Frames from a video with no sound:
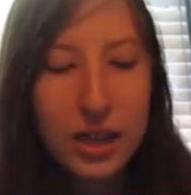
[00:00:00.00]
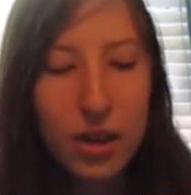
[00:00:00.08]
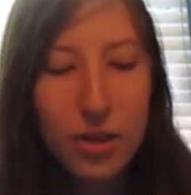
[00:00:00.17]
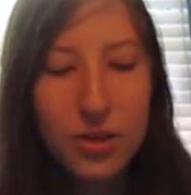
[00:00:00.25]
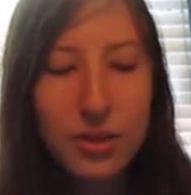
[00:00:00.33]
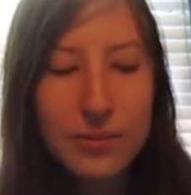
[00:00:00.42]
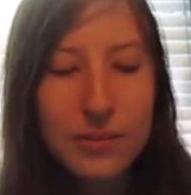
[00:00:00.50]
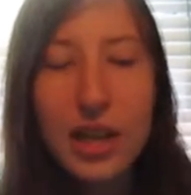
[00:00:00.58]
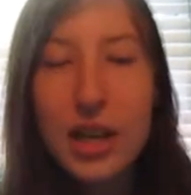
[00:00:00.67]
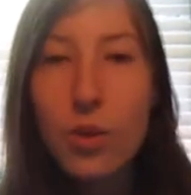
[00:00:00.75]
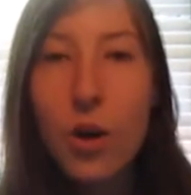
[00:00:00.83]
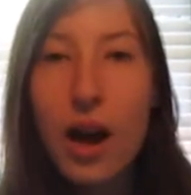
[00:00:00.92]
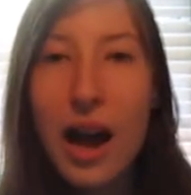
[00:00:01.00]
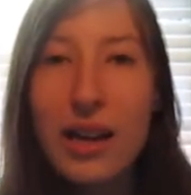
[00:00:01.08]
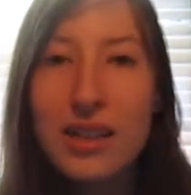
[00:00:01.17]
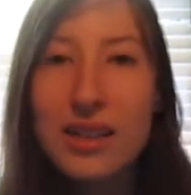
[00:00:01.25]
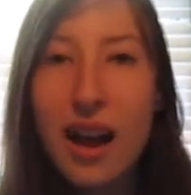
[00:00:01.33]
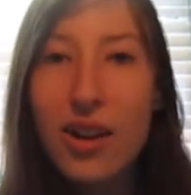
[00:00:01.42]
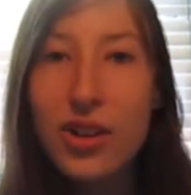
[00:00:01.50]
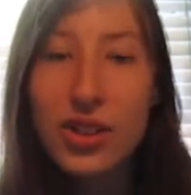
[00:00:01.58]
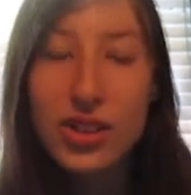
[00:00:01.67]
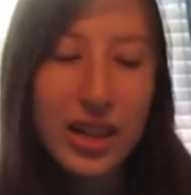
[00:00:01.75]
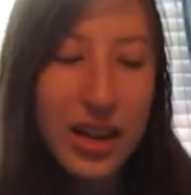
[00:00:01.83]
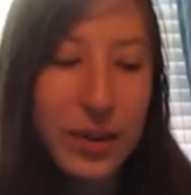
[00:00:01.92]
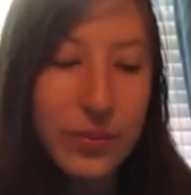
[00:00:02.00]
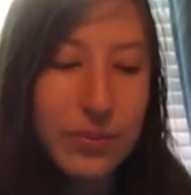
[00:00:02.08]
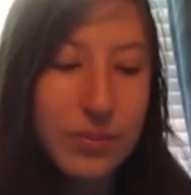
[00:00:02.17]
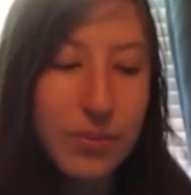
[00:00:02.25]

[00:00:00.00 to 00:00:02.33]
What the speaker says: he goes, like what? I did not understand.